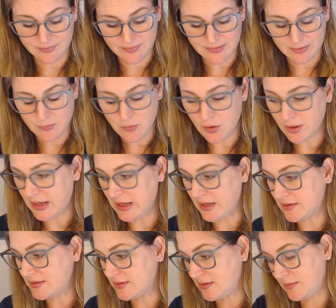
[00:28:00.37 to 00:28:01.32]
Poor
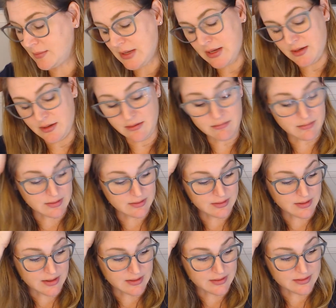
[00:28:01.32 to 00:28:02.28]
Cancer, man, you really
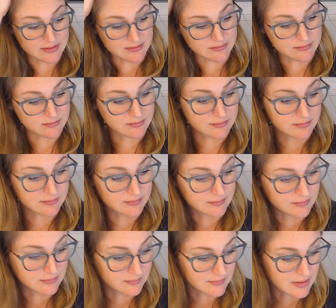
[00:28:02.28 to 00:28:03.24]
got the,
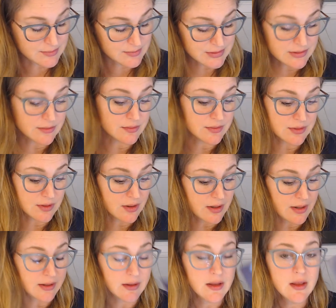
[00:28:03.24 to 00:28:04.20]
I'm so
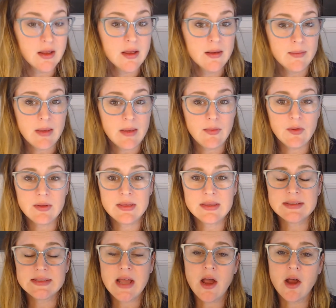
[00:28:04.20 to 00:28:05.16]
sorry. Maybe what this
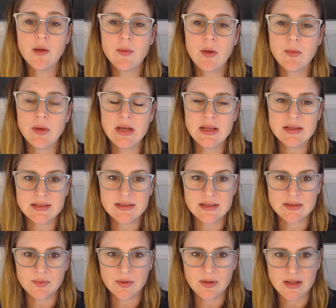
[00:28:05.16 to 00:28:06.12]
tower moment
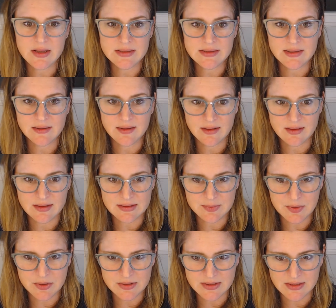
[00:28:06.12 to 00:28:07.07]
is realizing that this
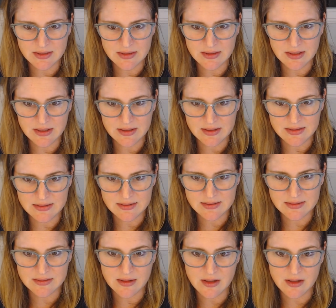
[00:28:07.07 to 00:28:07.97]
person is,